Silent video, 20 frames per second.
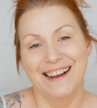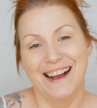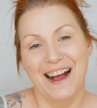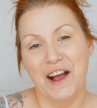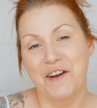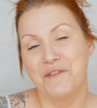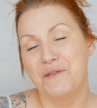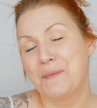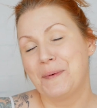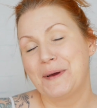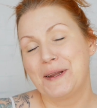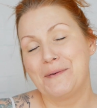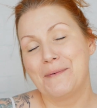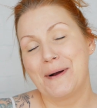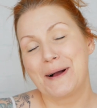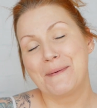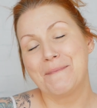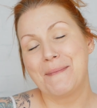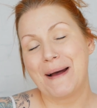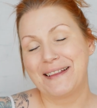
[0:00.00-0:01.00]
Hi everybody,
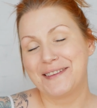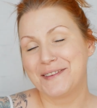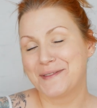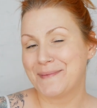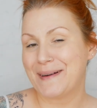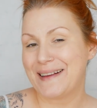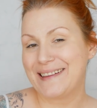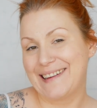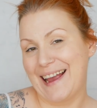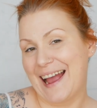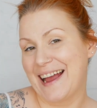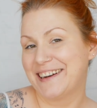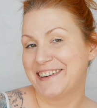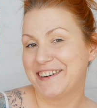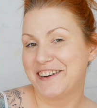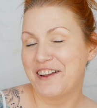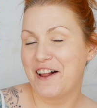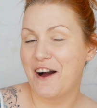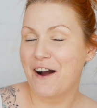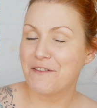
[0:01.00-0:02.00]
welcome back to my
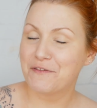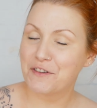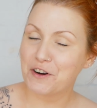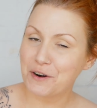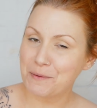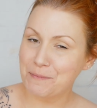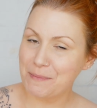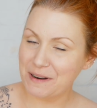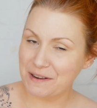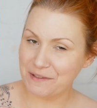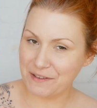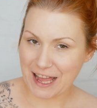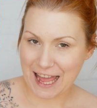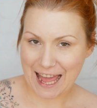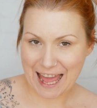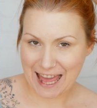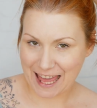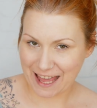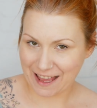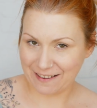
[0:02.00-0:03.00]
channel. I've got a bit of a
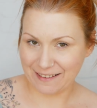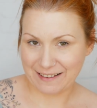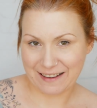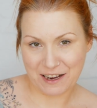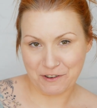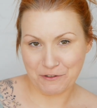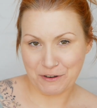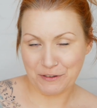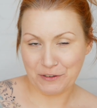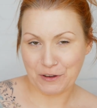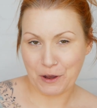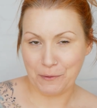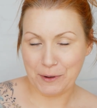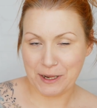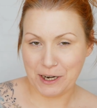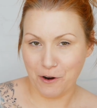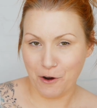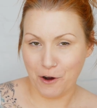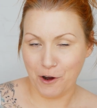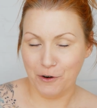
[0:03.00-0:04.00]
hair series
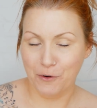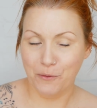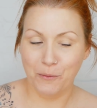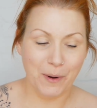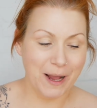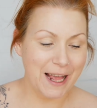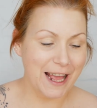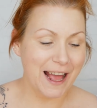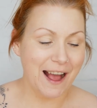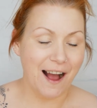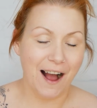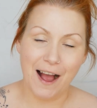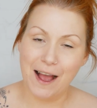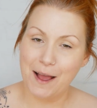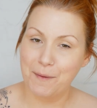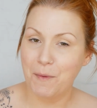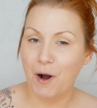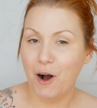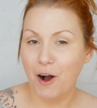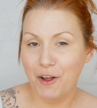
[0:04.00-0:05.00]
going on where
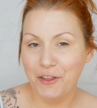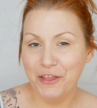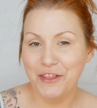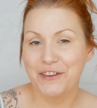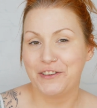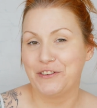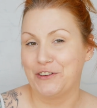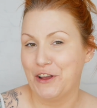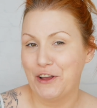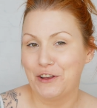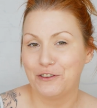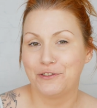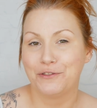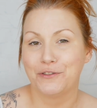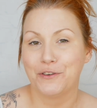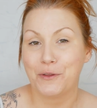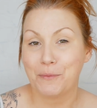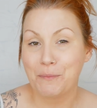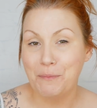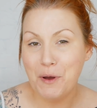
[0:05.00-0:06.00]
I'm on the search
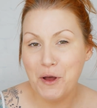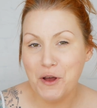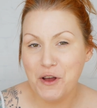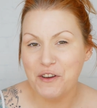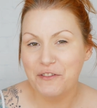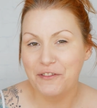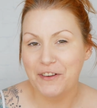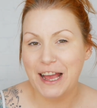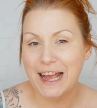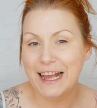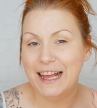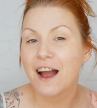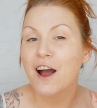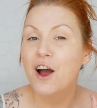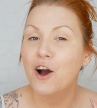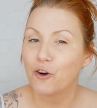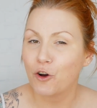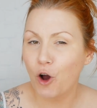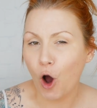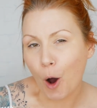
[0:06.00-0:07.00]
for the perfect
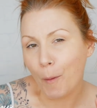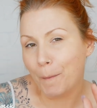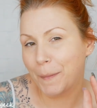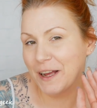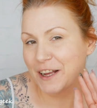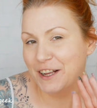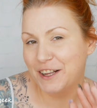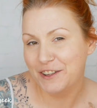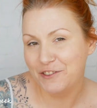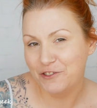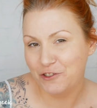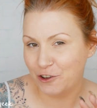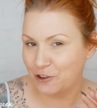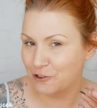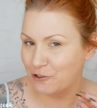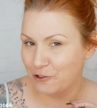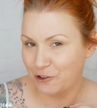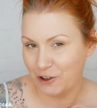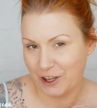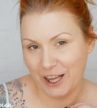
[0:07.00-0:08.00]
copper
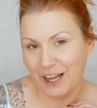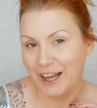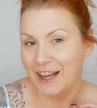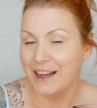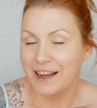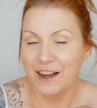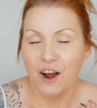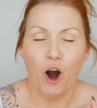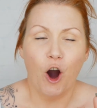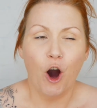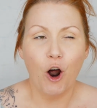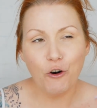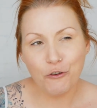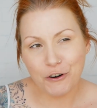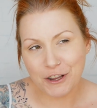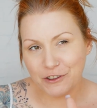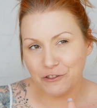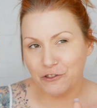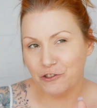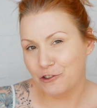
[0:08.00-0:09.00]
ginger
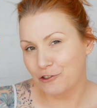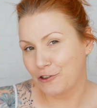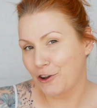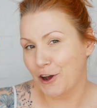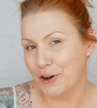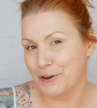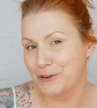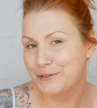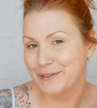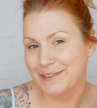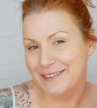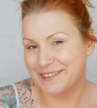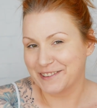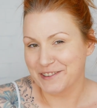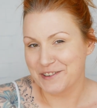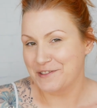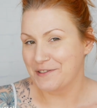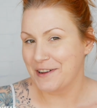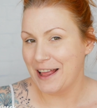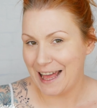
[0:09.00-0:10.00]
orange toned
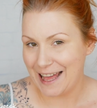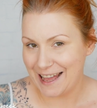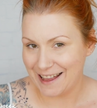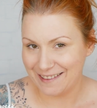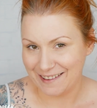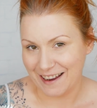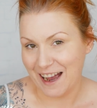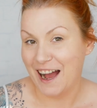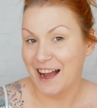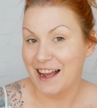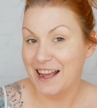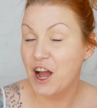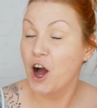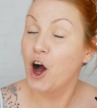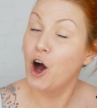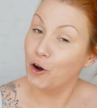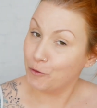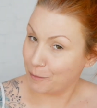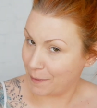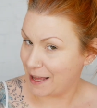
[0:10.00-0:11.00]
sort of hair dye,
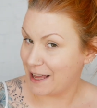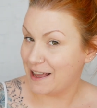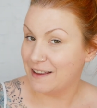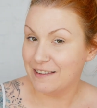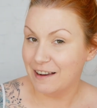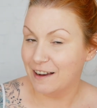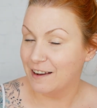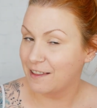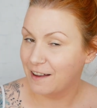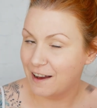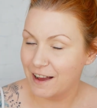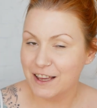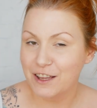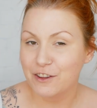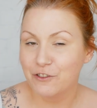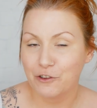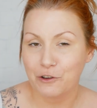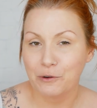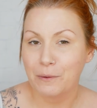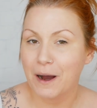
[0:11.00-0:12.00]
home hair dye that I
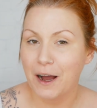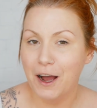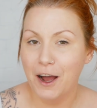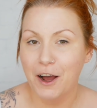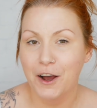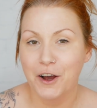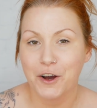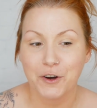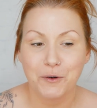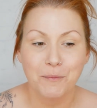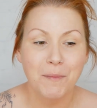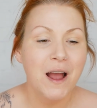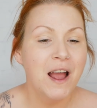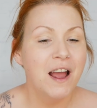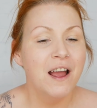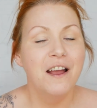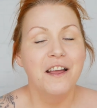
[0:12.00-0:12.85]
can do at home.